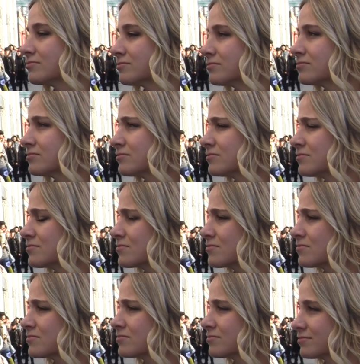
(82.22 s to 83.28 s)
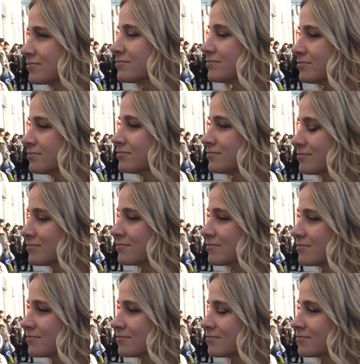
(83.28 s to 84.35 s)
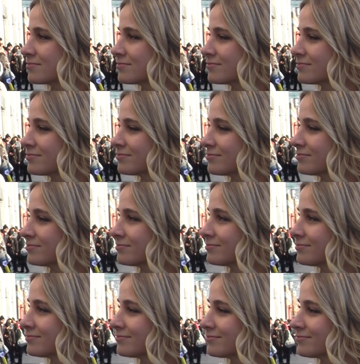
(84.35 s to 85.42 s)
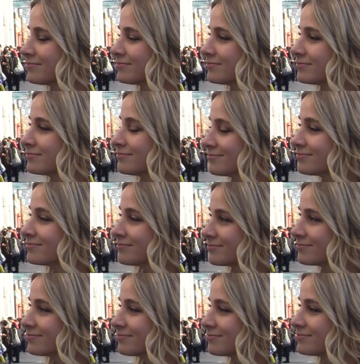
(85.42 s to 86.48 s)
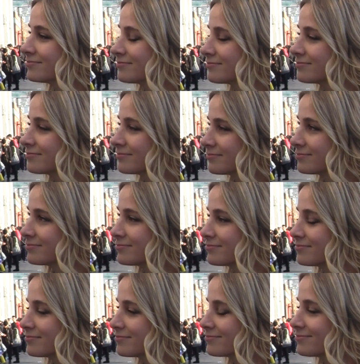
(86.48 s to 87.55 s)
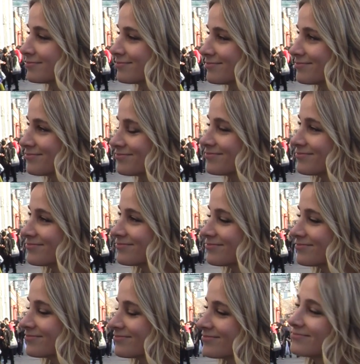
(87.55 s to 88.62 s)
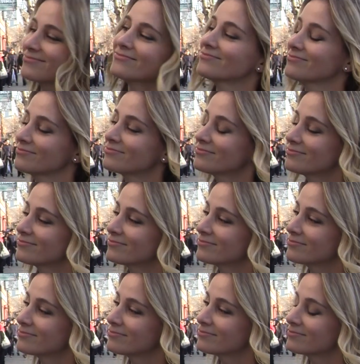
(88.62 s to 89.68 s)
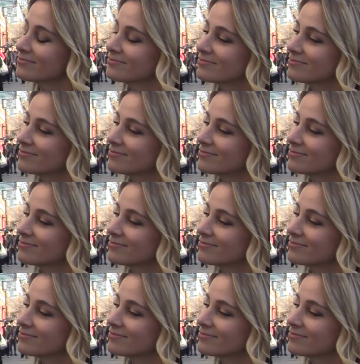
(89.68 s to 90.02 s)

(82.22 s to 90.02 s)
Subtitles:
[no speech]